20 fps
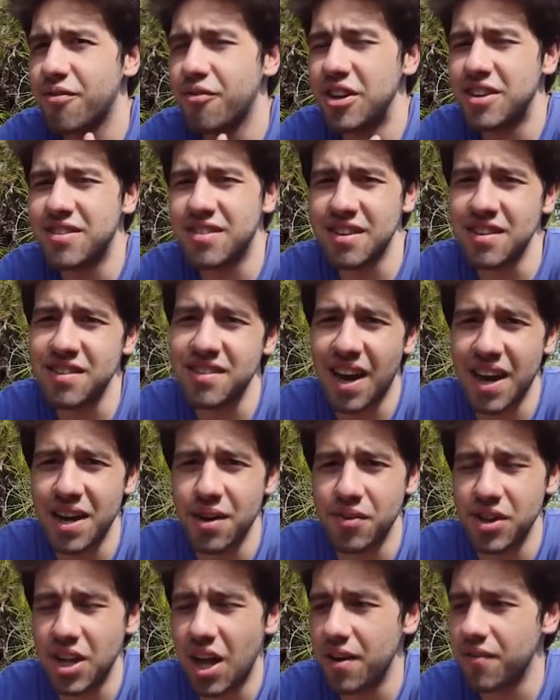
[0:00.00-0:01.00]
fits the design
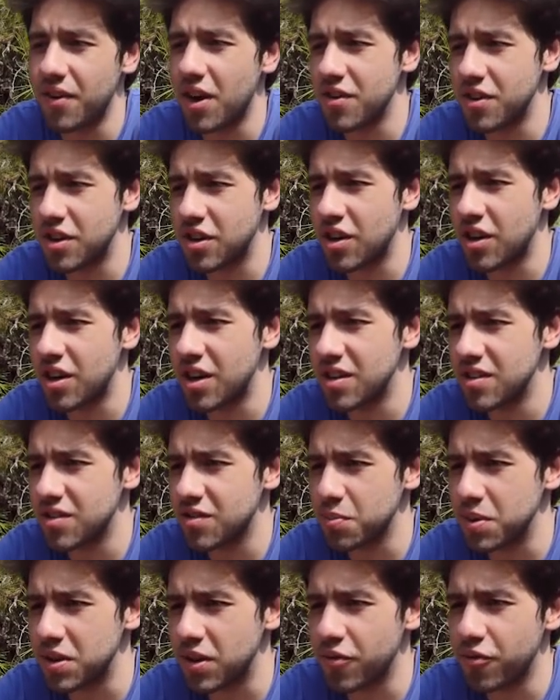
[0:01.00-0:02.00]
of a lot of other
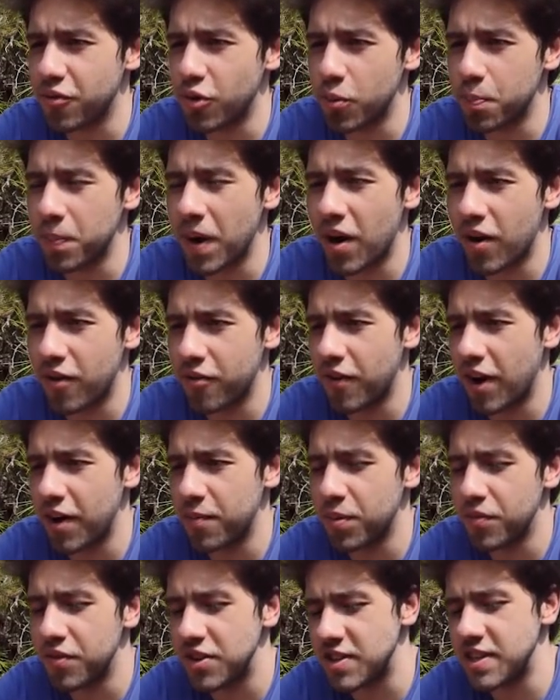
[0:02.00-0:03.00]
cards with the 4 power, 5
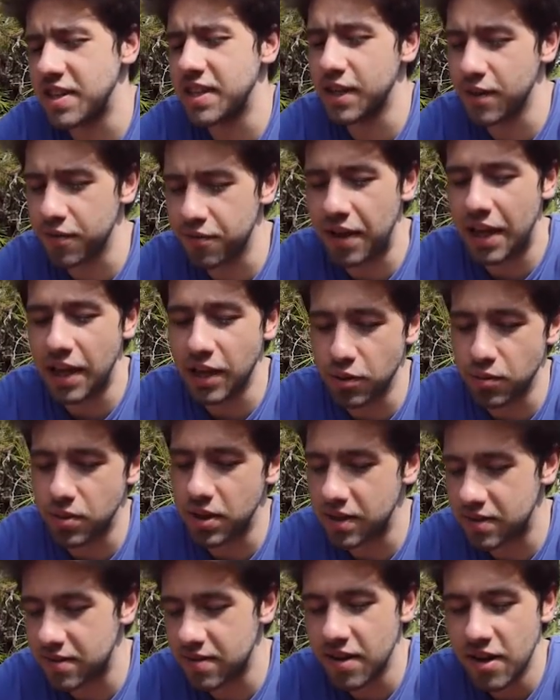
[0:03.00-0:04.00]
provision. Give a
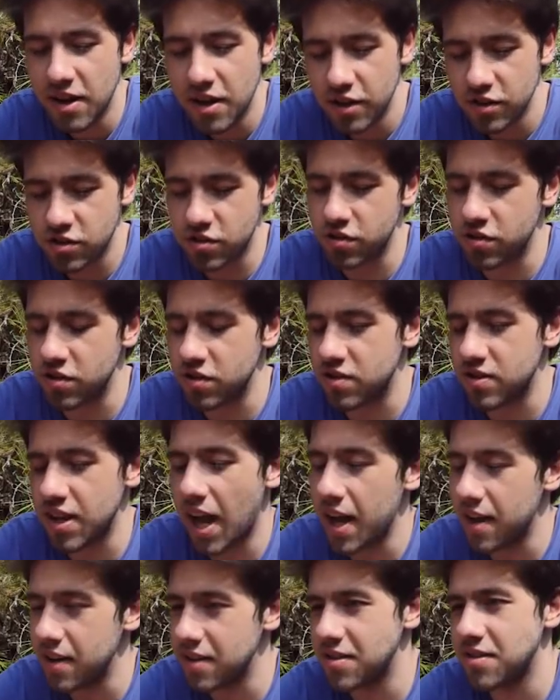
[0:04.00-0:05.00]
unit certain
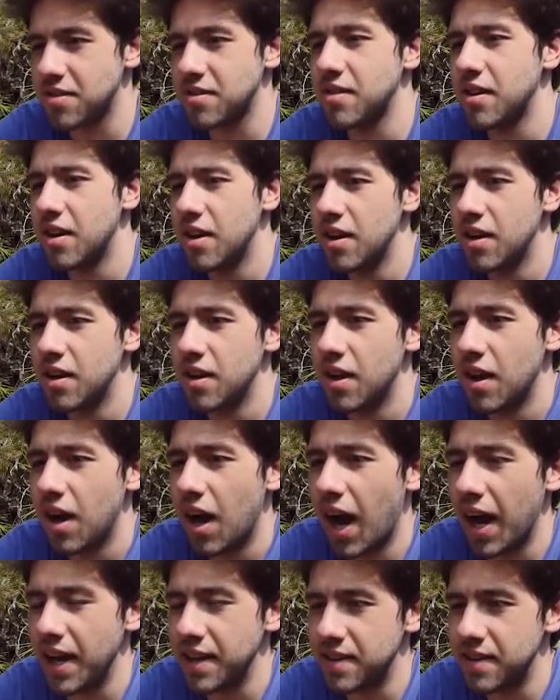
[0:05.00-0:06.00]
status
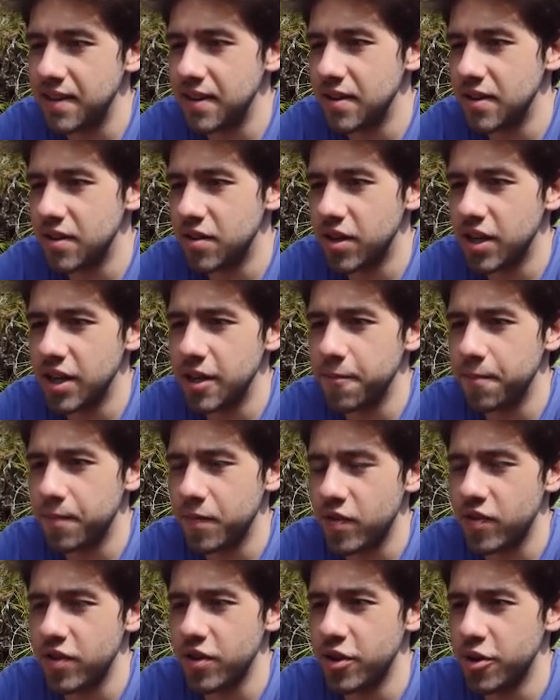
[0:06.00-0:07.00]
idea, right?
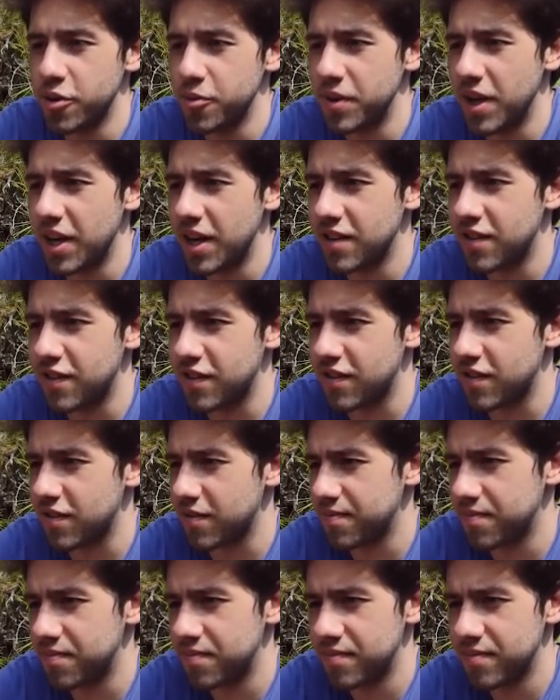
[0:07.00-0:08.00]
So yeah, that's
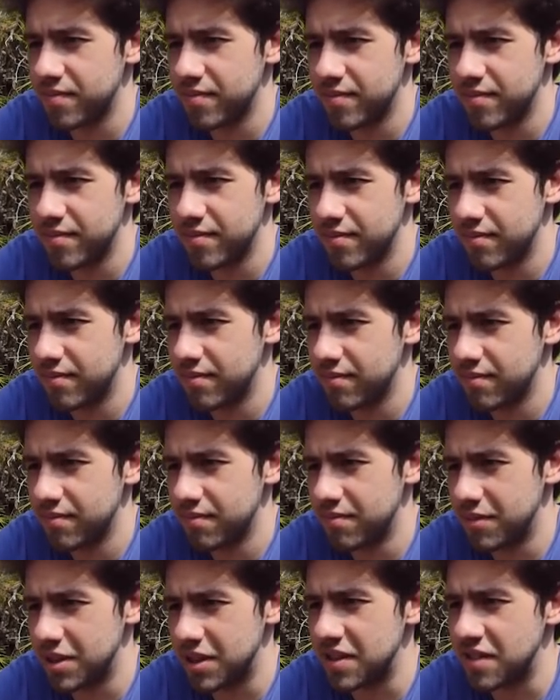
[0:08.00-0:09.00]

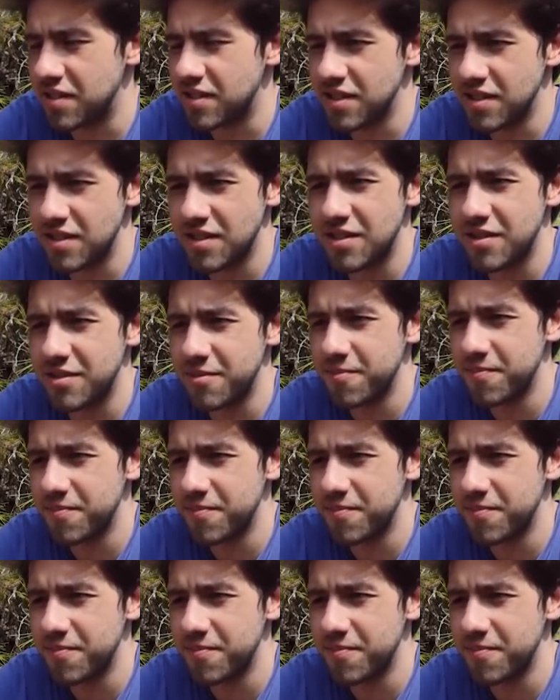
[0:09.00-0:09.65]
what this is.